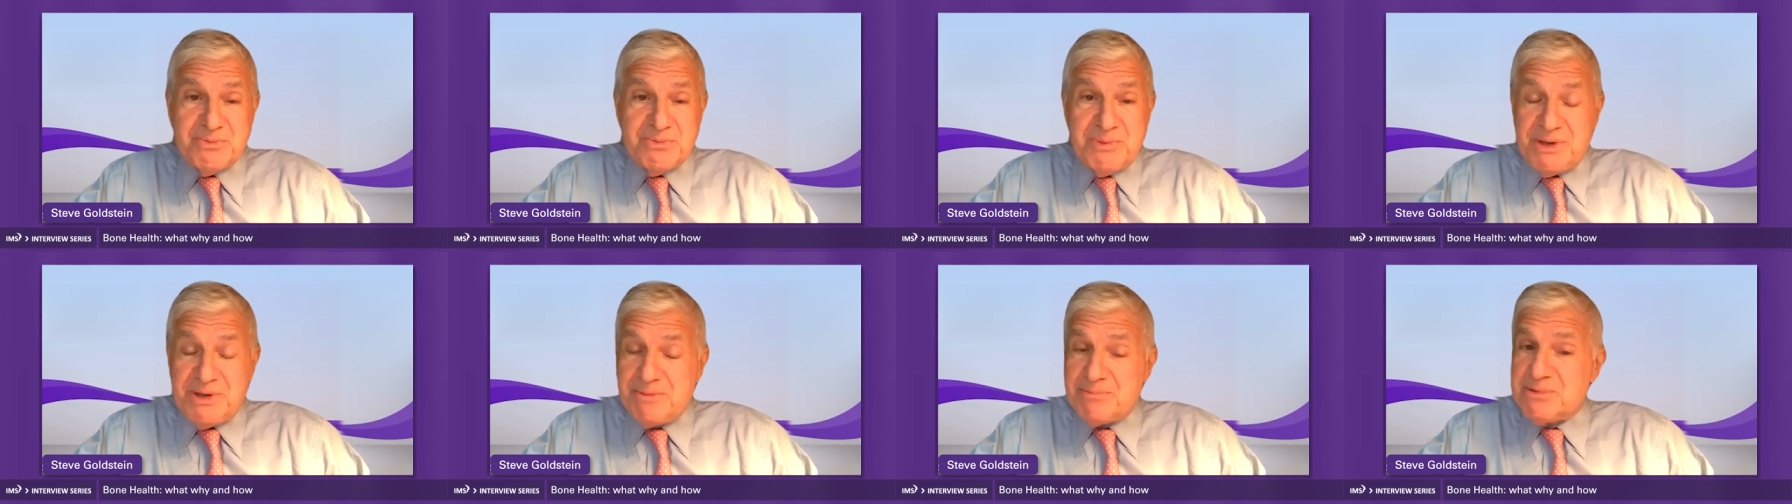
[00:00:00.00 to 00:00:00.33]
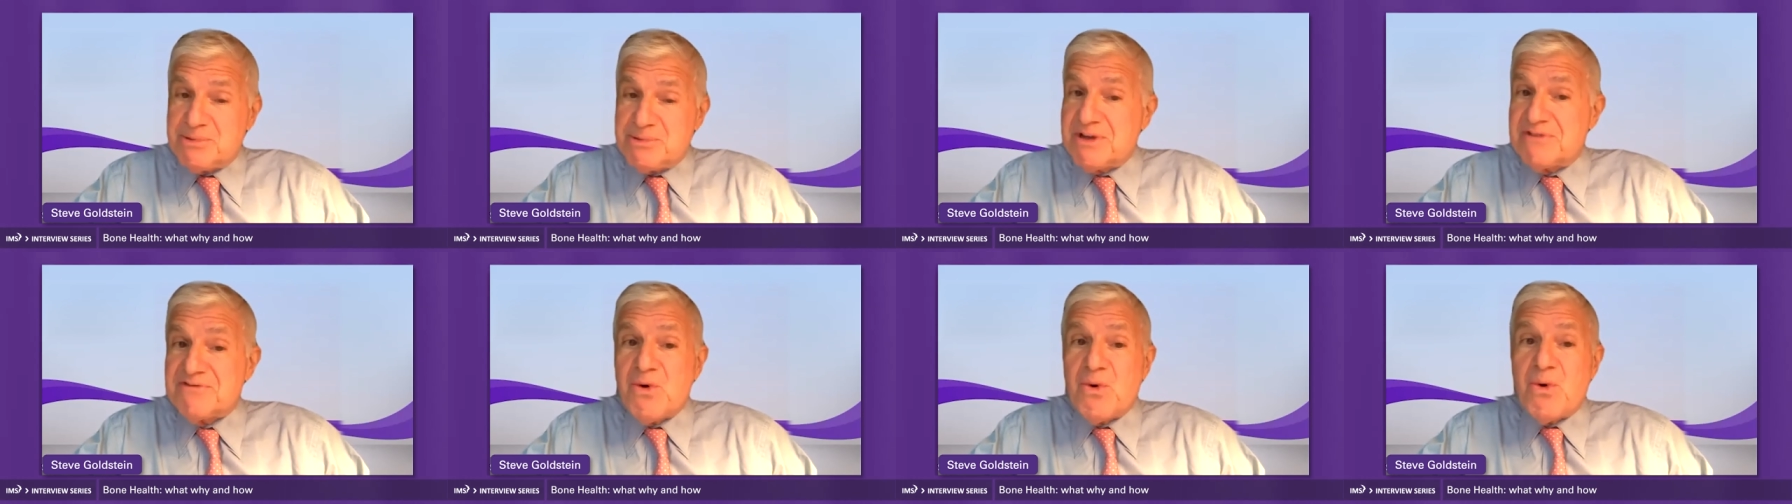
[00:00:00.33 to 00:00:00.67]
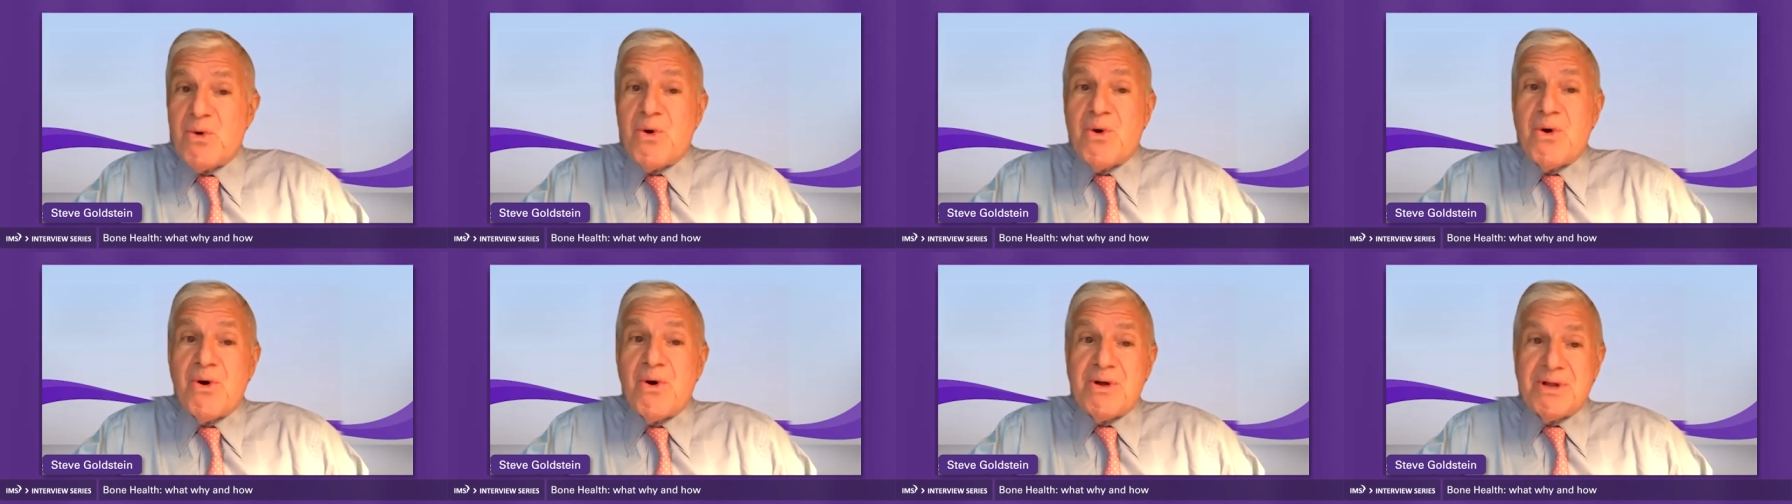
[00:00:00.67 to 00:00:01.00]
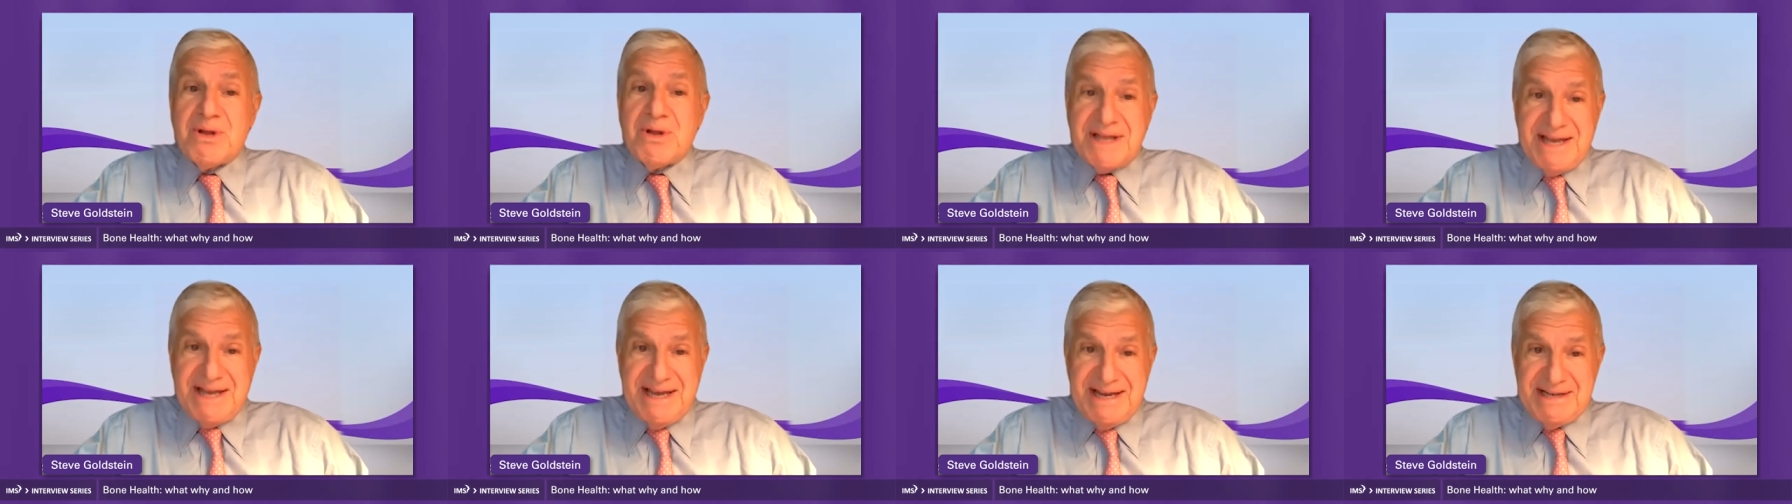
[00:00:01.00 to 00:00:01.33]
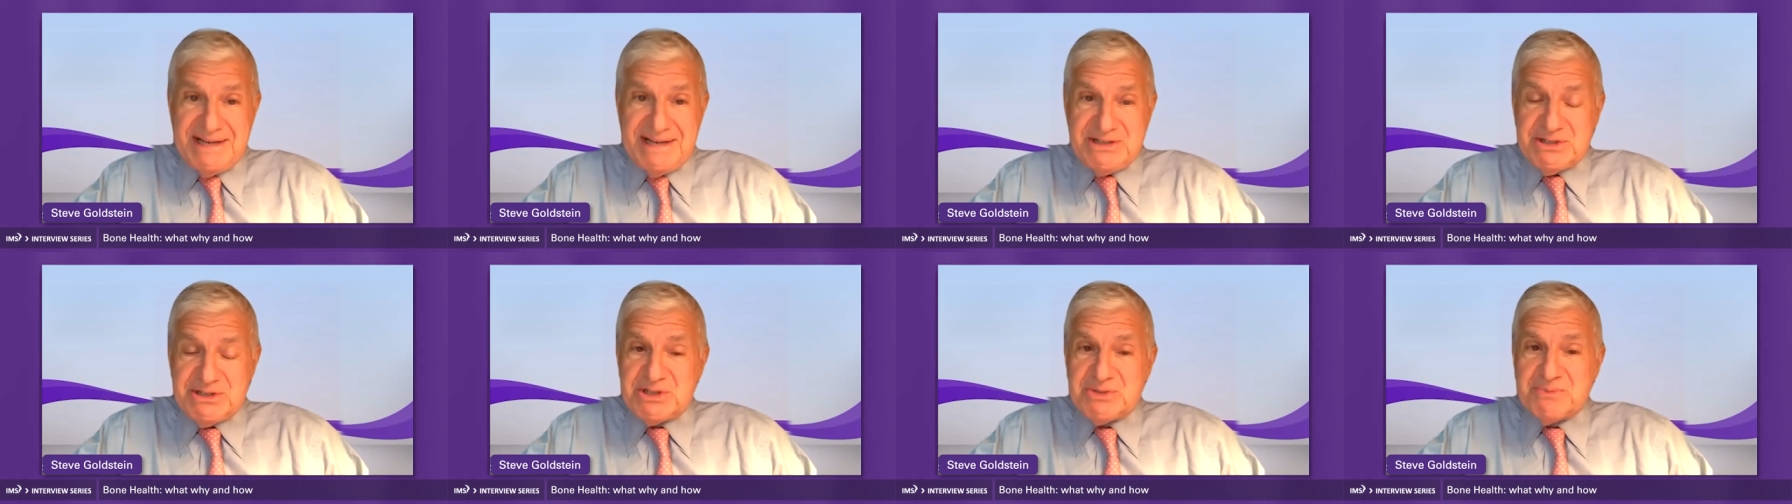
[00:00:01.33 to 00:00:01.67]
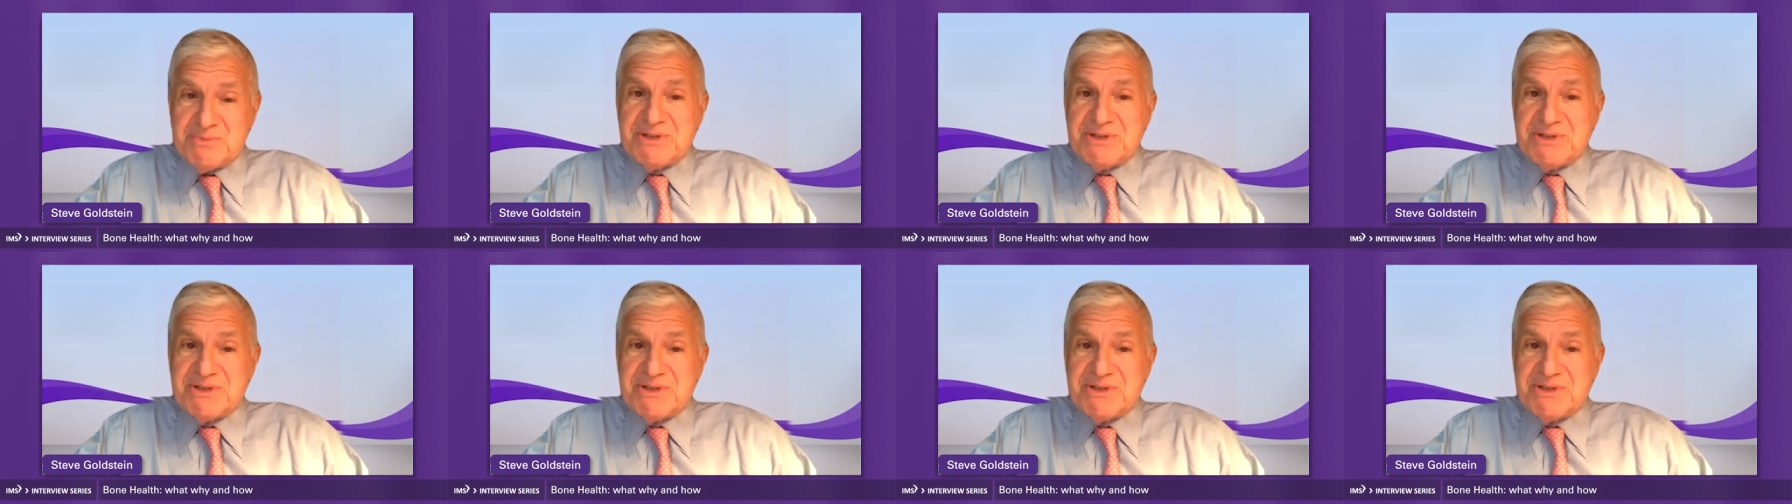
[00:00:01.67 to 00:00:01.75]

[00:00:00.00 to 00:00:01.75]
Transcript: people of all ages,